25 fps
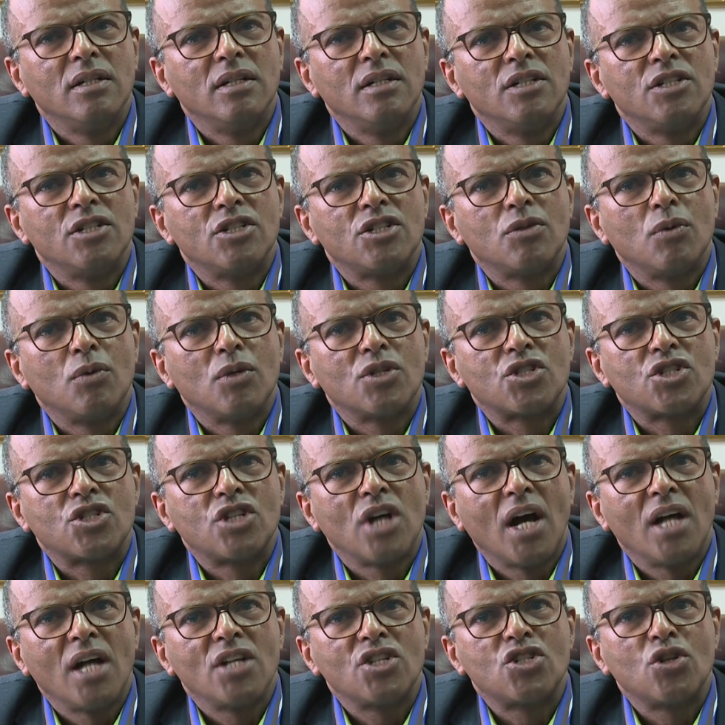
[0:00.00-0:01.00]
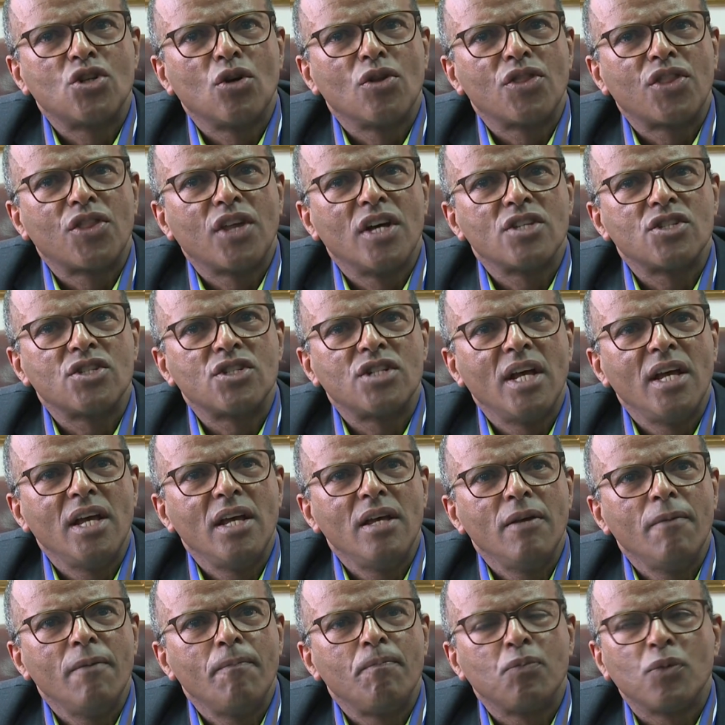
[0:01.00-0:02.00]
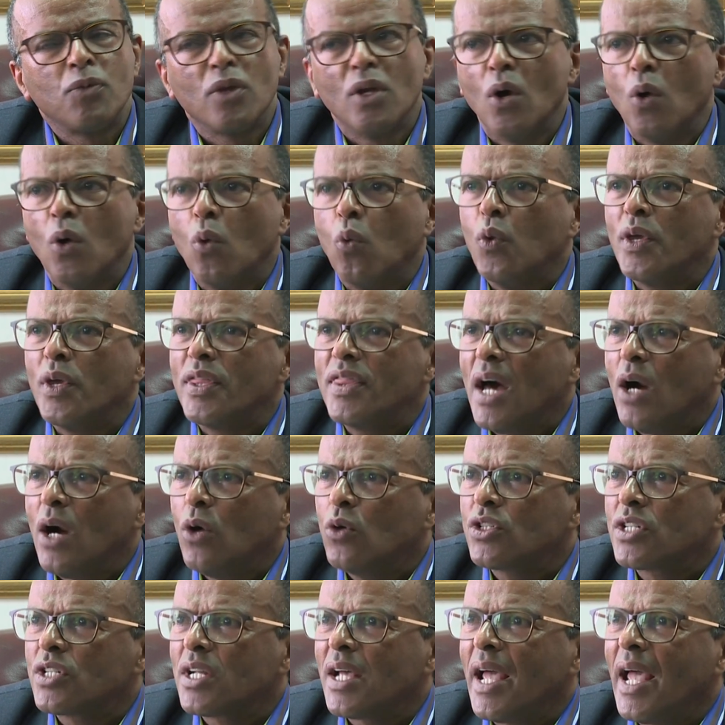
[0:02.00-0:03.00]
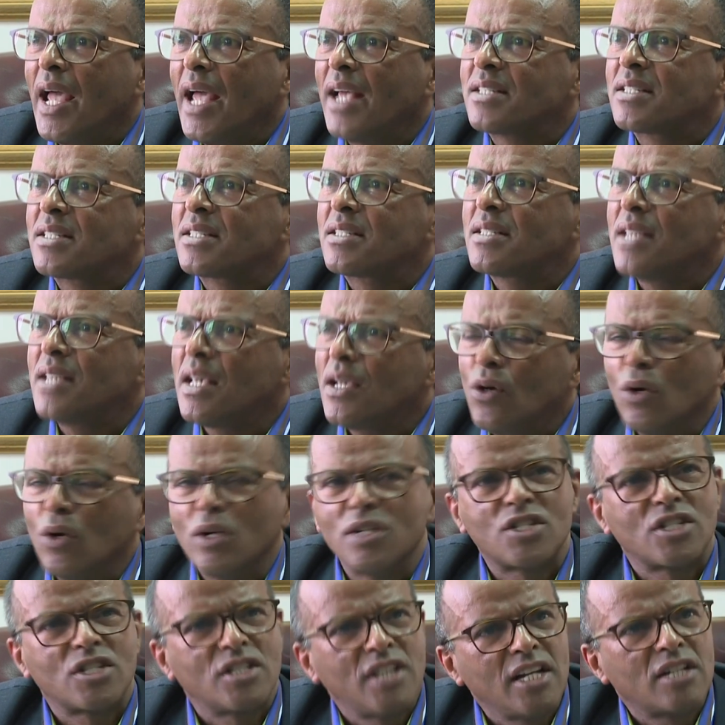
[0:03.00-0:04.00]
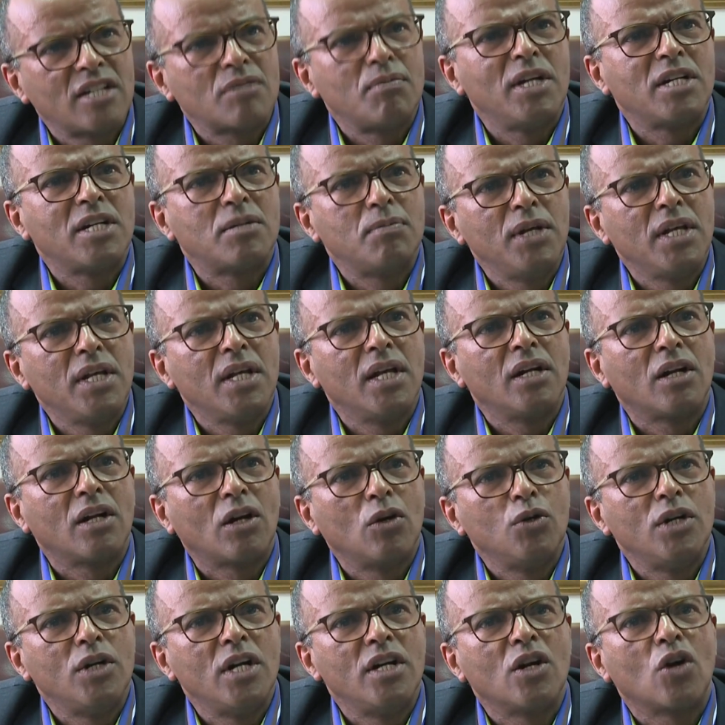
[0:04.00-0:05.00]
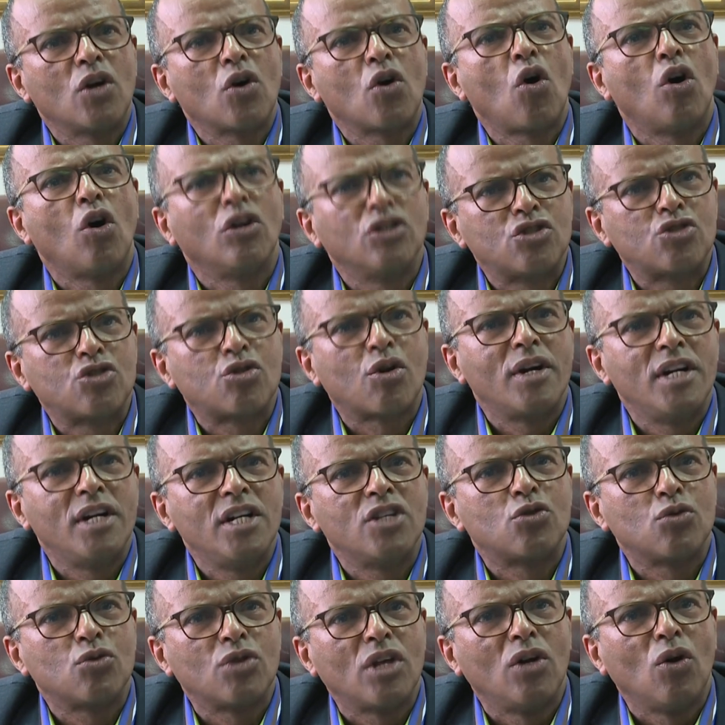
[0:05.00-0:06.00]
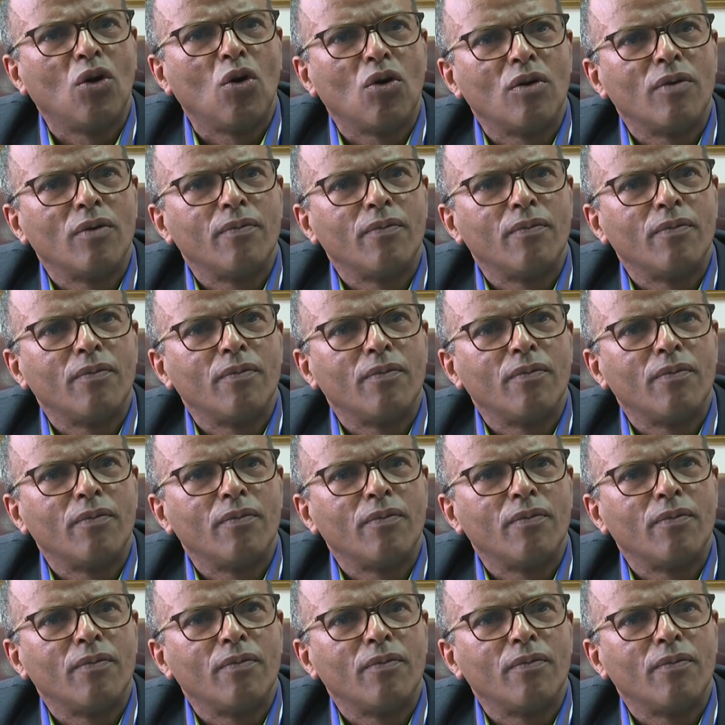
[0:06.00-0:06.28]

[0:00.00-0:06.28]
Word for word: She was charged on Thursday without a single statement being included contrary to the law.